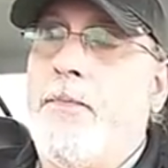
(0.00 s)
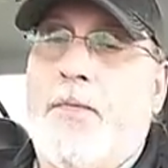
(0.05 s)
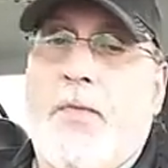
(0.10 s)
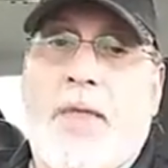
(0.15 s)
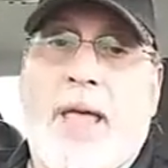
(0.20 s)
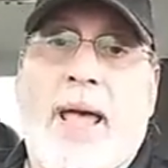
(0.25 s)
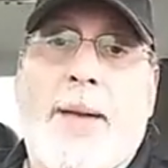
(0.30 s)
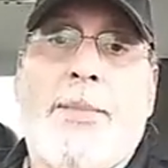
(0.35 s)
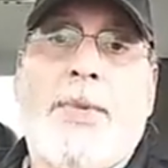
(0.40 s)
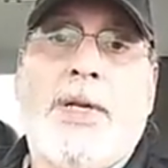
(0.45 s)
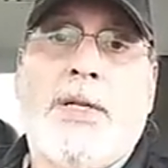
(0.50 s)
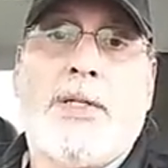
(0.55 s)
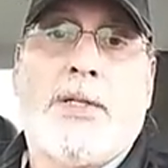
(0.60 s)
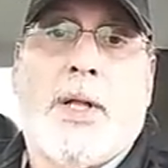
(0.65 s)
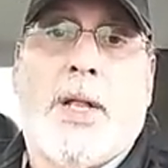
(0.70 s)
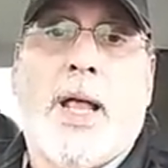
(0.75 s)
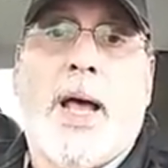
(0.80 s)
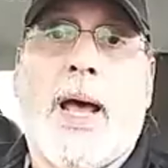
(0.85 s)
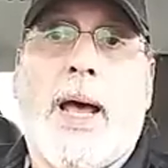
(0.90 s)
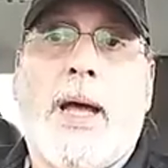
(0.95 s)
that means
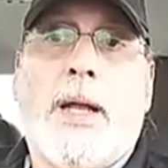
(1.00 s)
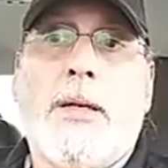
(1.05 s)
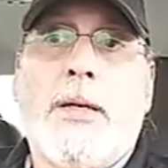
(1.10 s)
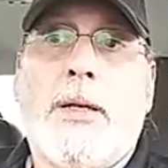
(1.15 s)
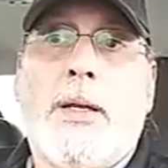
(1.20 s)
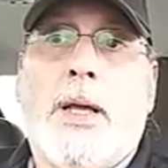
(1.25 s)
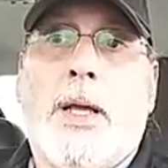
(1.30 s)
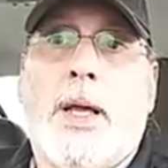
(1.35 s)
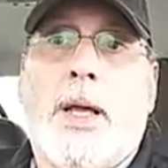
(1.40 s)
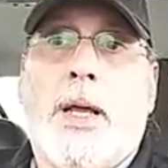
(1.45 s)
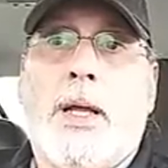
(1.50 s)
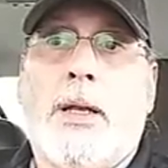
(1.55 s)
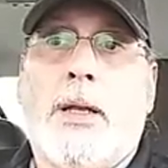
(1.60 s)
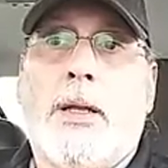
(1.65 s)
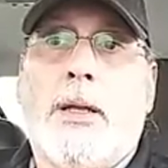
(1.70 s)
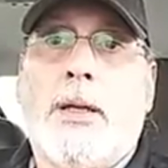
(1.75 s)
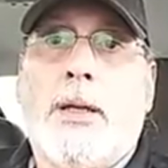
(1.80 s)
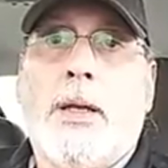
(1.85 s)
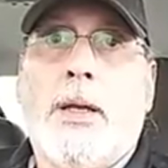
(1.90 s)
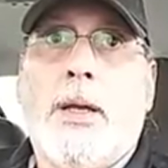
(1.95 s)
a lot.
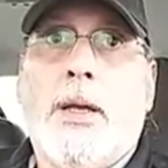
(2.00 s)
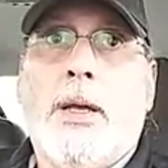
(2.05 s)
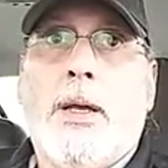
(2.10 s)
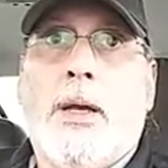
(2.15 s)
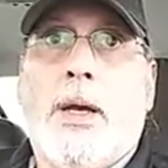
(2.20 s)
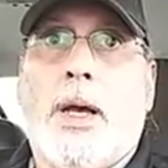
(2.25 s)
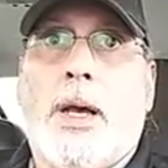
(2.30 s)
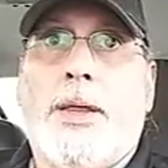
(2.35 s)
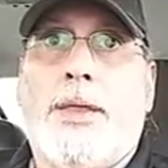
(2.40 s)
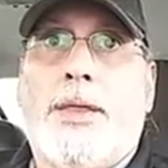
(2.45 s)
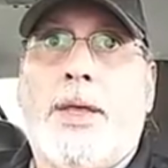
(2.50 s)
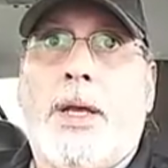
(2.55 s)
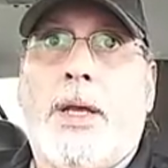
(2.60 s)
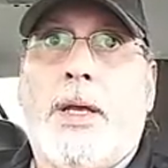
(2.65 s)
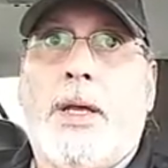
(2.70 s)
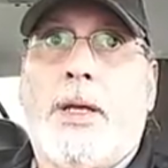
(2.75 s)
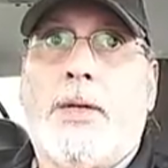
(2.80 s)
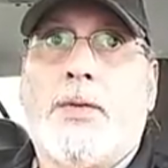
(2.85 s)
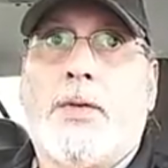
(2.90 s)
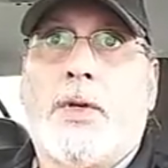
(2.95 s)
And I
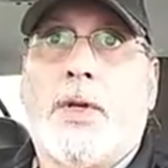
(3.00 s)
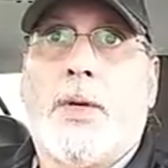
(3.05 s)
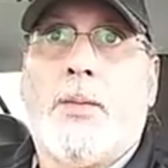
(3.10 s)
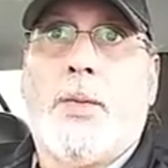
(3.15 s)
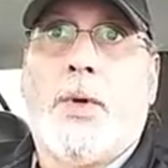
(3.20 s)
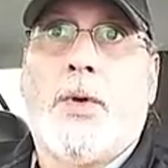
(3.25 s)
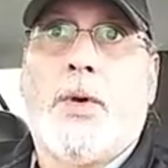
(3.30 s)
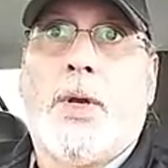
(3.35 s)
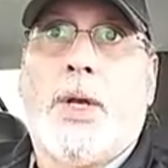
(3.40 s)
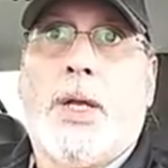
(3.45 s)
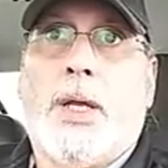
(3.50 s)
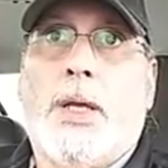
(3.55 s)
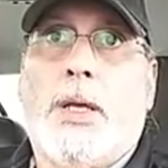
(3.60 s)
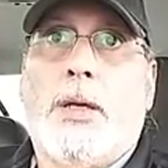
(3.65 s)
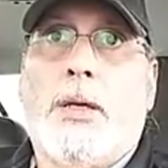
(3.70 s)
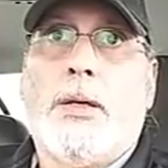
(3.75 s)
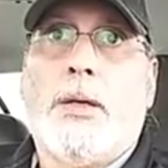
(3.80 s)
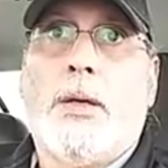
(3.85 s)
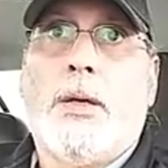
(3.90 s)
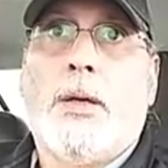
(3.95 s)
think as a
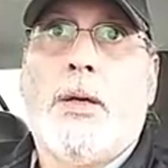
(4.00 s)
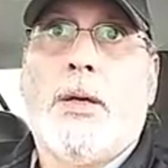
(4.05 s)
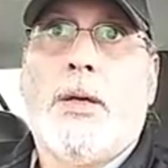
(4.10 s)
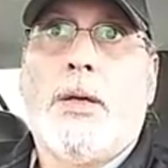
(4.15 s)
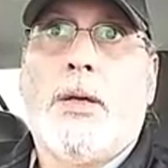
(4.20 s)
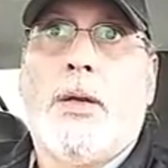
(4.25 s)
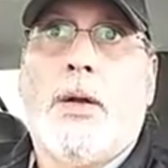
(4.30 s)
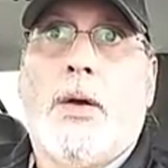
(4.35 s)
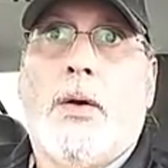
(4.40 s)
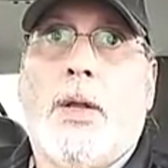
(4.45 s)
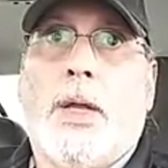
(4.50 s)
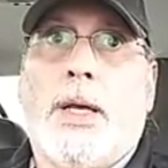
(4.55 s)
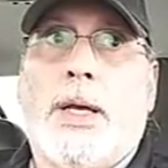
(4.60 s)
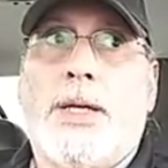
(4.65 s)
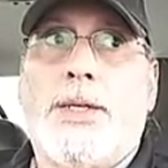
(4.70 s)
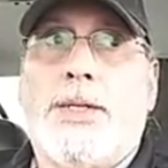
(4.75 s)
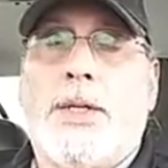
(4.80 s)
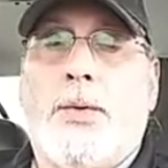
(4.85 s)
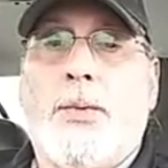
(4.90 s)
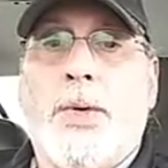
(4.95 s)
community, like
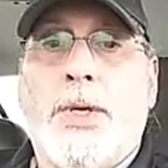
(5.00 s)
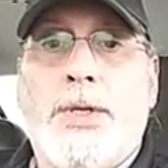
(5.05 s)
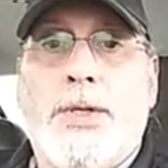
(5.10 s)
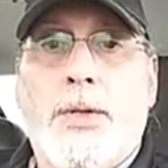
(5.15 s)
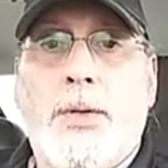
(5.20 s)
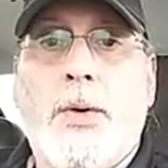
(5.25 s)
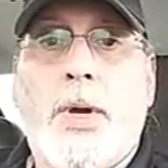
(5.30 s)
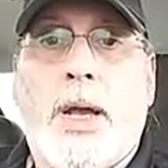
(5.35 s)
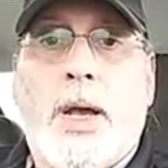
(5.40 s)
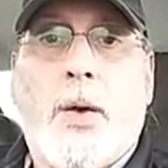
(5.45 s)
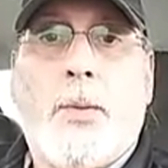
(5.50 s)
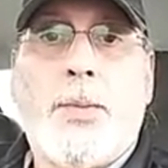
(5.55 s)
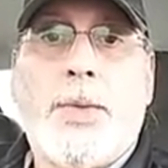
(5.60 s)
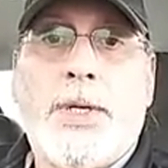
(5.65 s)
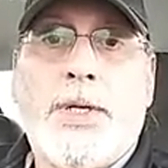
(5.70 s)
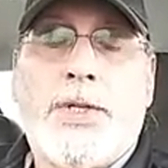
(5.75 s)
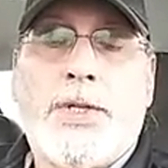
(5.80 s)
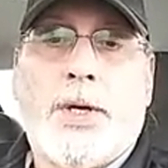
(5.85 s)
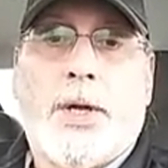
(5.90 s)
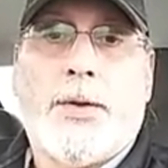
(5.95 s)
I said, we do help
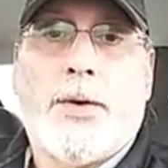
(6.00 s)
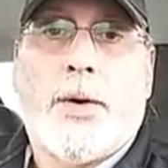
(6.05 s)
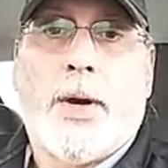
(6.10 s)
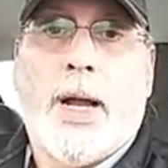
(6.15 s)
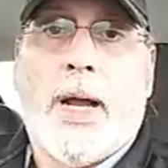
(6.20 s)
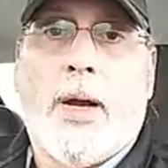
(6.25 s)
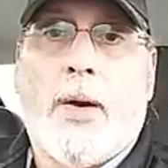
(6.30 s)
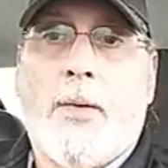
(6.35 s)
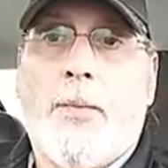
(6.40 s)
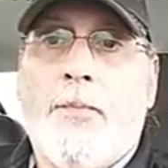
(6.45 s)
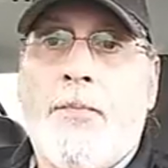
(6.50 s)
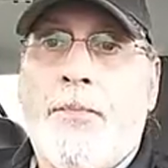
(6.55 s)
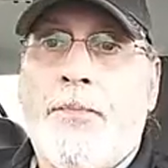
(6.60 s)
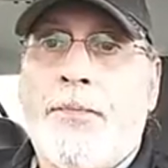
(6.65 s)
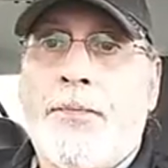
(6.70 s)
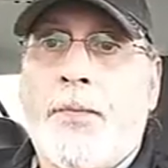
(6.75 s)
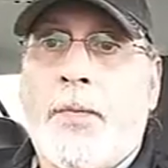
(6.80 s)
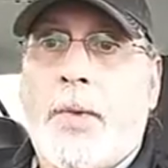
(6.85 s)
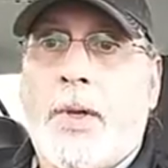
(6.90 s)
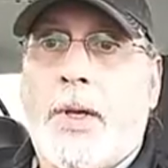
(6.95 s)
each other out.
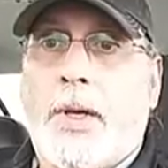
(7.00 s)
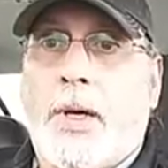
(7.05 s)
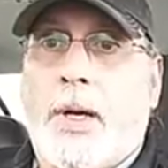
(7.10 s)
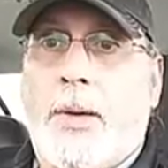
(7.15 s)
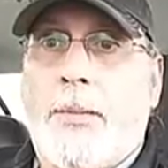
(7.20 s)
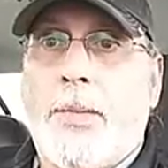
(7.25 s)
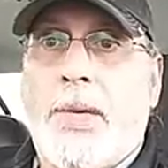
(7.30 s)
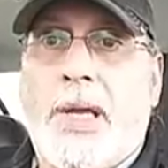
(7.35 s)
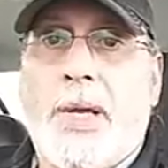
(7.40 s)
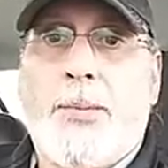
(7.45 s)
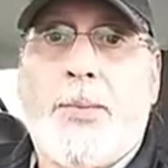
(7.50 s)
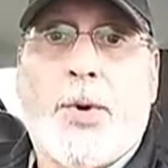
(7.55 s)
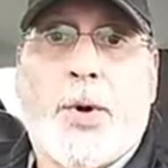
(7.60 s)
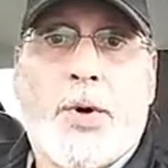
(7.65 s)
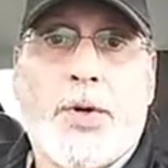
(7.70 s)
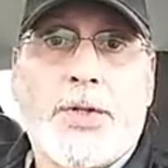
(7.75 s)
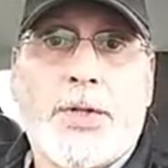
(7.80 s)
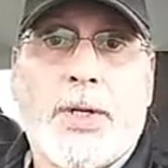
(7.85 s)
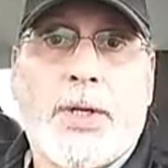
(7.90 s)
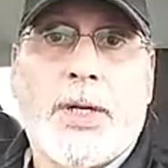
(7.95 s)
Me
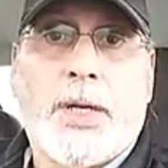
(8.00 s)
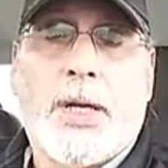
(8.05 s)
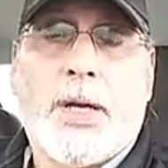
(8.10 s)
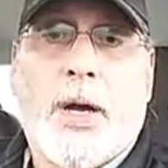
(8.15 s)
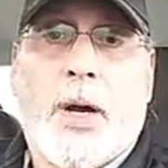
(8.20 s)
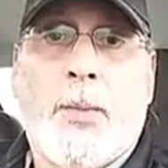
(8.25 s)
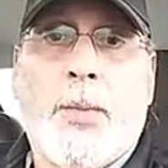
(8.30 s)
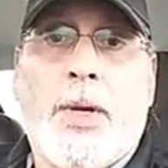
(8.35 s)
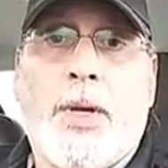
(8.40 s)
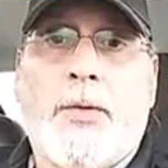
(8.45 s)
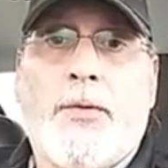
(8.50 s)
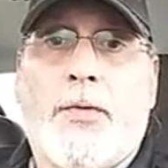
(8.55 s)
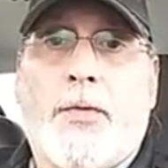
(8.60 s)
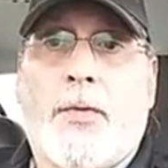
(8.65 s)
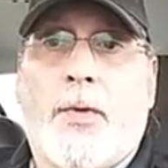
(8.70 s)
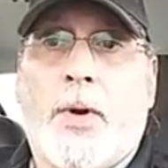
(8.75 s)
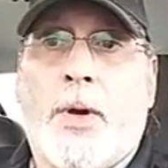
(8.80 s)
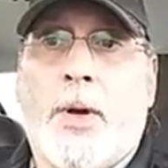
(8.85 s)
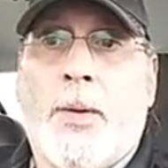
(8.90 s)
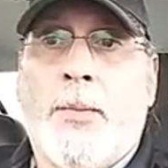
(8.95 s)
personally, coming
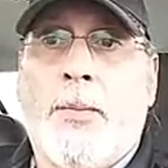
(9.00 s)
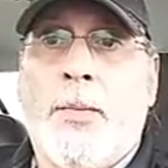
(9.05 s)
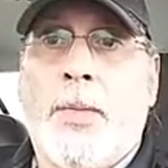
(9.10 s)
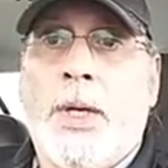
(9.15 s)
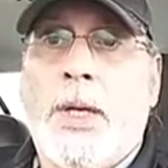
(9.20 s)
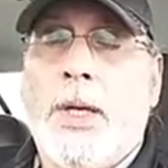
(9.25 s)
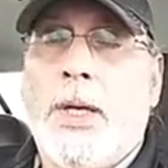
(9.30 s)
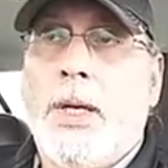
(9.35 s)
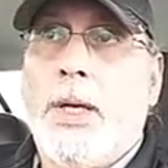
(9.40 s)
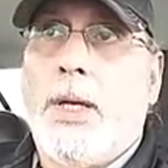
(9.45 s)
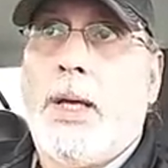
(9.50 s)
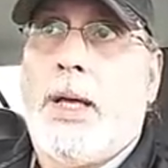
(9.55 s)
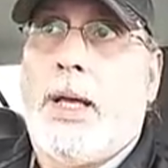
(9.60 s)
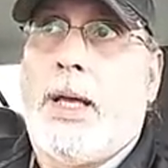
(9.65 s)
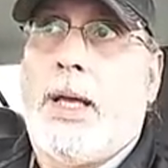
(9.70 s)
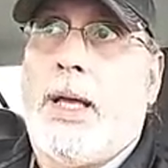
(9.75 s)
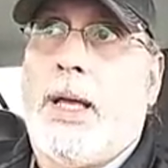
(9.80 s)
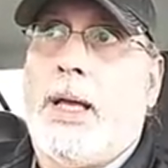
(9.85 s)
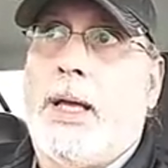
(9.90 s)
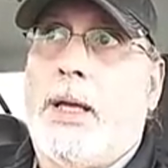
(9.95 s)
from
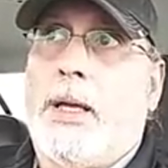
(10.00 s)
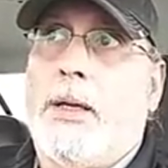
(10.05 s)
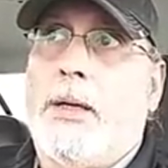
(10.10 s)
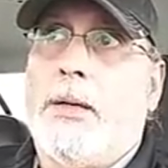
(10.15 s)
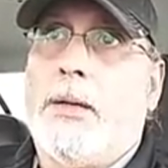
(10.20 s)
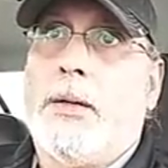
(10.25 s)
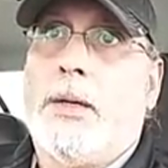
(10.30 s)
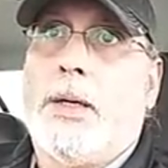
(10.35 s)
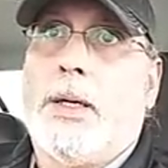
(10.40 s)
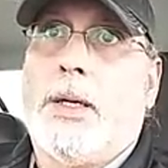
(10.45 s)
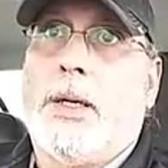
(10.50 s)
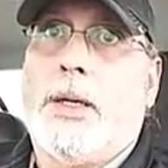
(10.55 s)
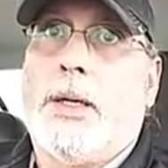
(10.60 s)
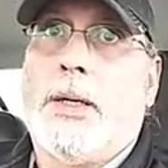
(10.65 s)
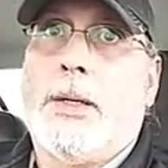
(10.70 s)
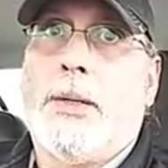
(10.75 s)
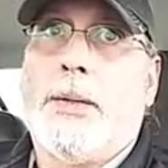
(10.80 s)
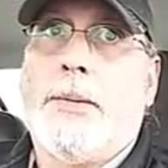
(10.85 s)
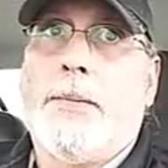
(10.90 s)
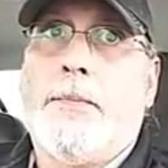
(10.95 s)
a
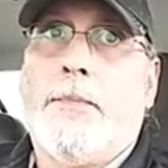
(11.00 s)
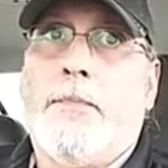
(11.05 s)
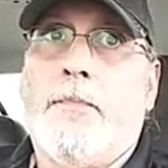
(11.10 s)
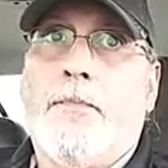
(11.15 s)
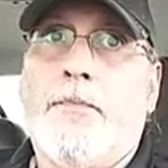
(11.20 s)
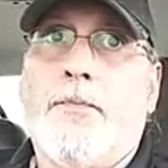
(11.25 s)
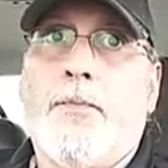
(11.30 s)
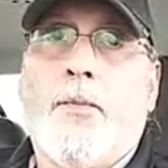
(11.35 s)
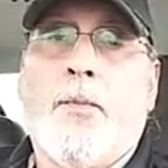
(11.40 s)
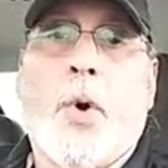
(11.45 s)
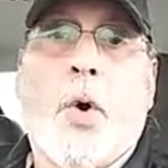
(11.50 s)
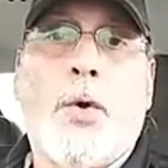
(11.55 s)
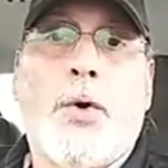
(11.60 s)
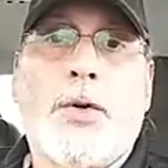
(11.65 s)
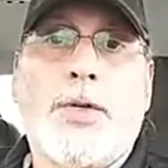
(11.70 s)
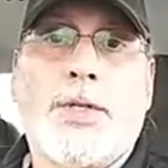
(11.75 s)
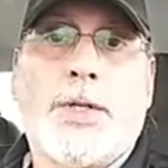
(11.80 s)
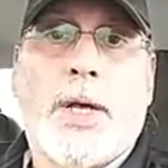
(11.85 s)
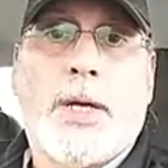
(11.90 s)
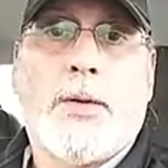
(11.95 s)

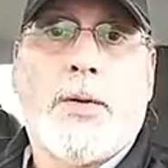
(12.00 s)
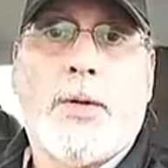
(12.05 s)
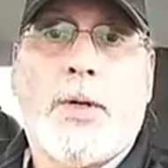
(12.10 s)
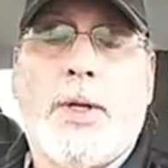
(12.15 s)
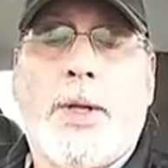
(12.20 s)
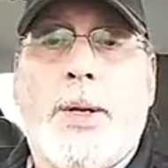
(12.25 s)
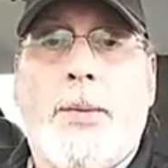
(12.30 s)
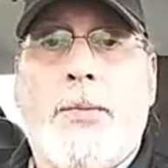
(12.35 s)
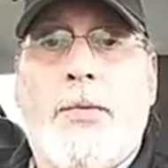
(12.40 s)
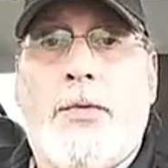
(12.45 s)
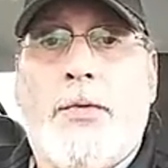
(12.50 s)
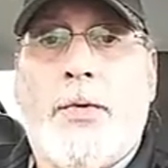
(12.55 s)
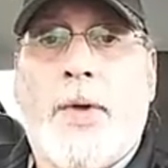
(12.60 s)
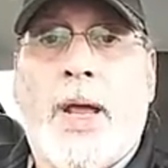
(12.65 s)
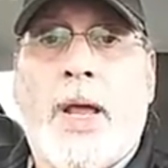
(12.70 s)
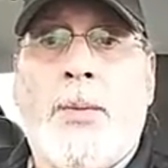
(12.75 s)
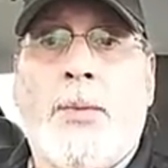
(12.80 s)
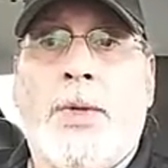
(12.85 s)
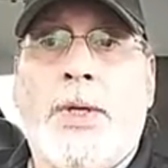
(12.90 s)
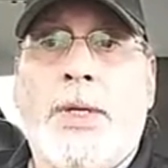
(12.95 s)
motorcycle club
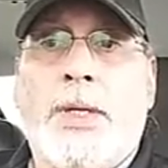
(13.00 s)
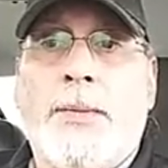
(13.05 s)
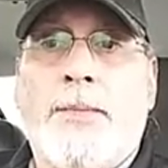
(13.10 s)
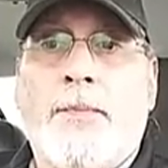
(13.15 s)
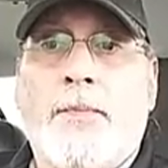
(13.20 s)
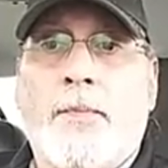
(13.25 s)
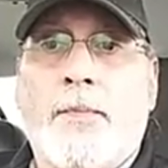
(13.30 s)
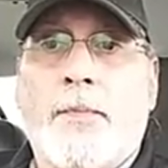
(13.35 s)
family